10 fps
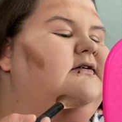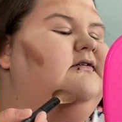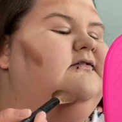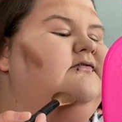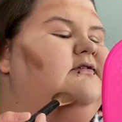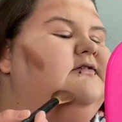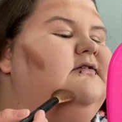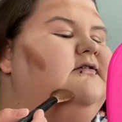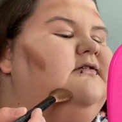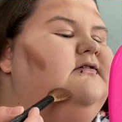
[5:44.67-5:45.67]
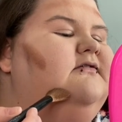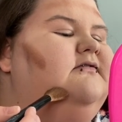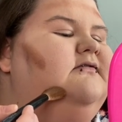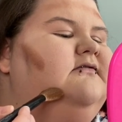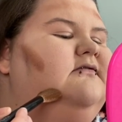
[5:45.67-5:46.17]
So we're just gonna
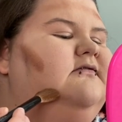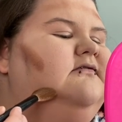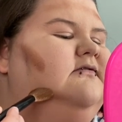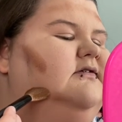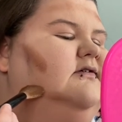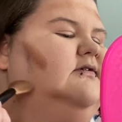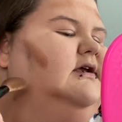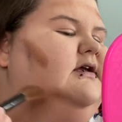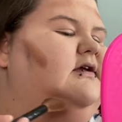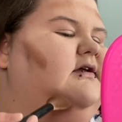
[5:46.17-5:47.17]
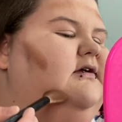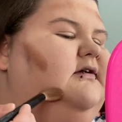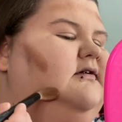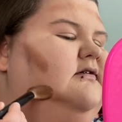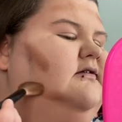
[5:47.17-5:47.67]
go like right
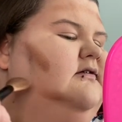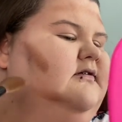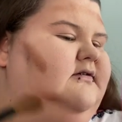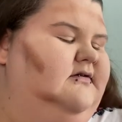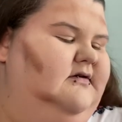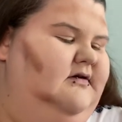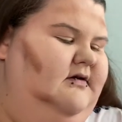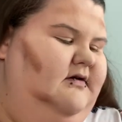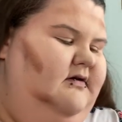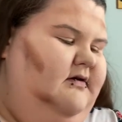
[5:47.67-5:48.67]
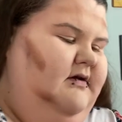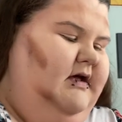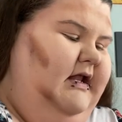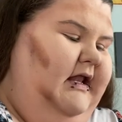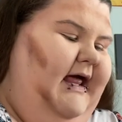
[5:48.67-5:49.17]
here,
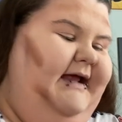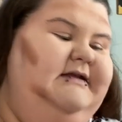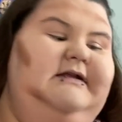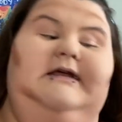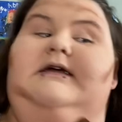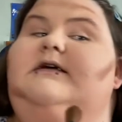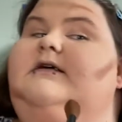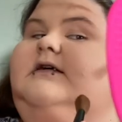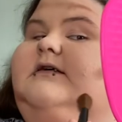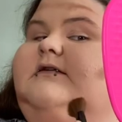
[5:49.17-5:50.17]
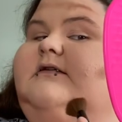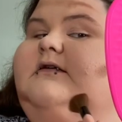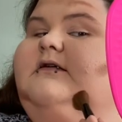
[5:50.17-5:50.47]
lightly, and